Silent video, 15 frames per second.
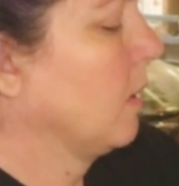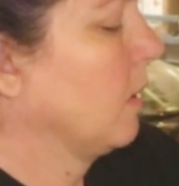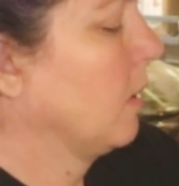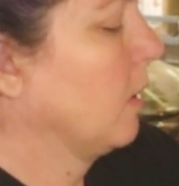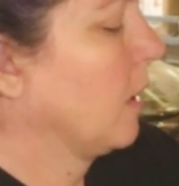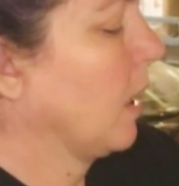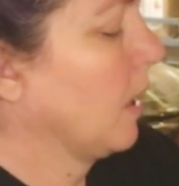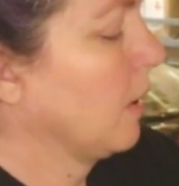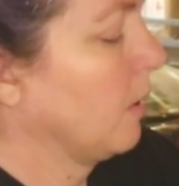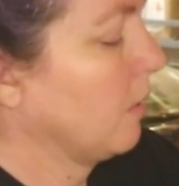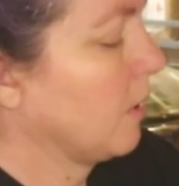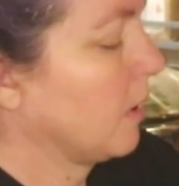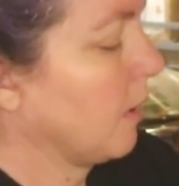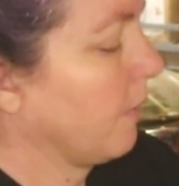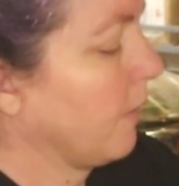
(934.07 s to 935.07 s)
you gotta do
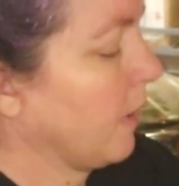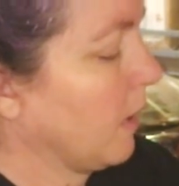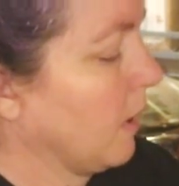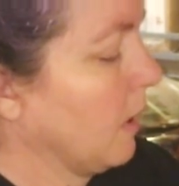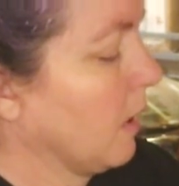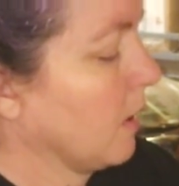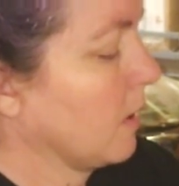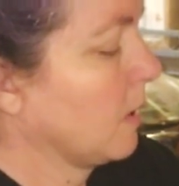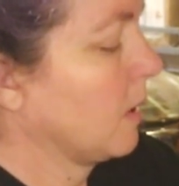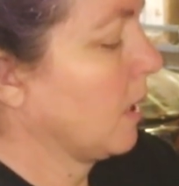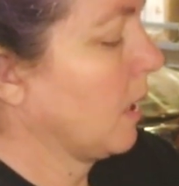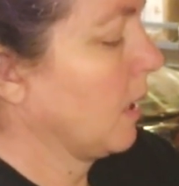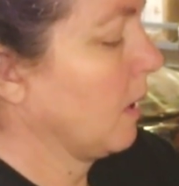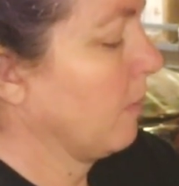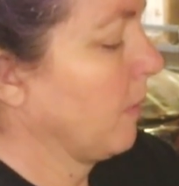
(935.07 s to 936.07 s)
stuff like this.
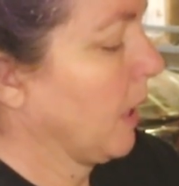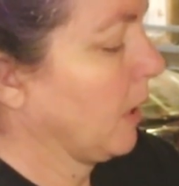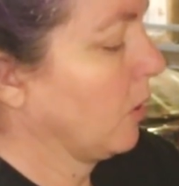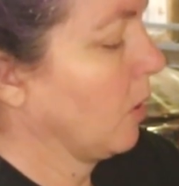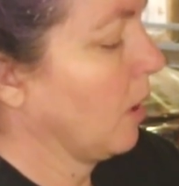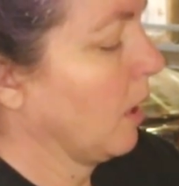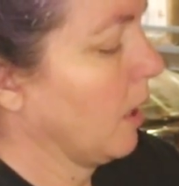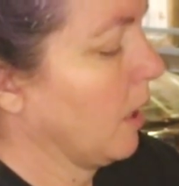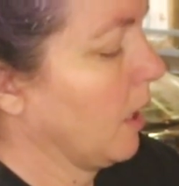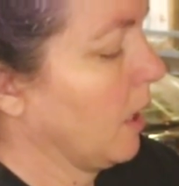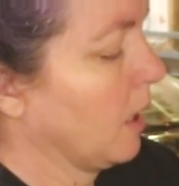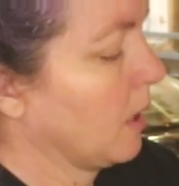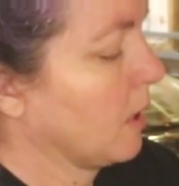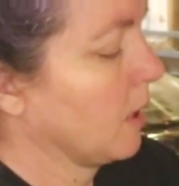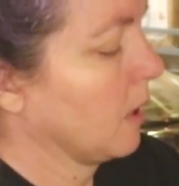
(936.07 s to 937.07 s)
T make
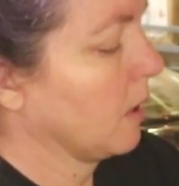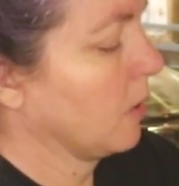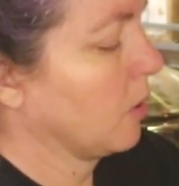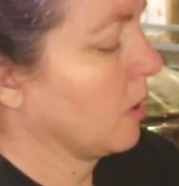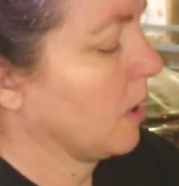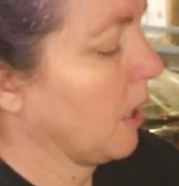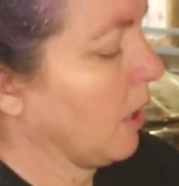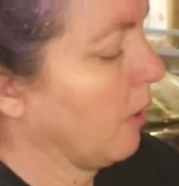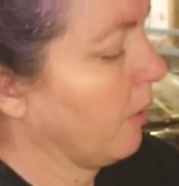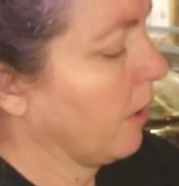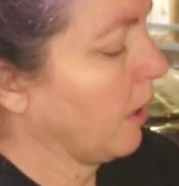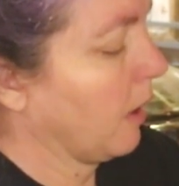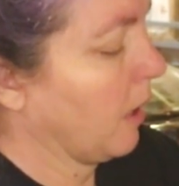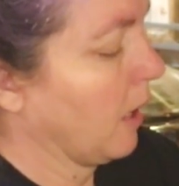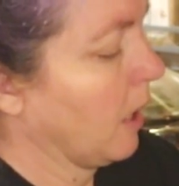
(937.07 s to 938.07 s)
tonics and just
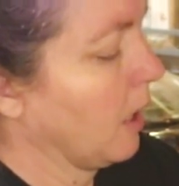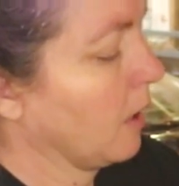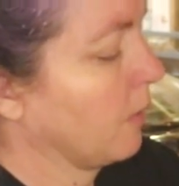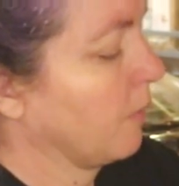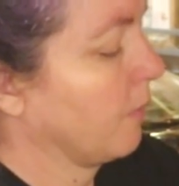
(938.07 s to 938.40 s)
healthy things.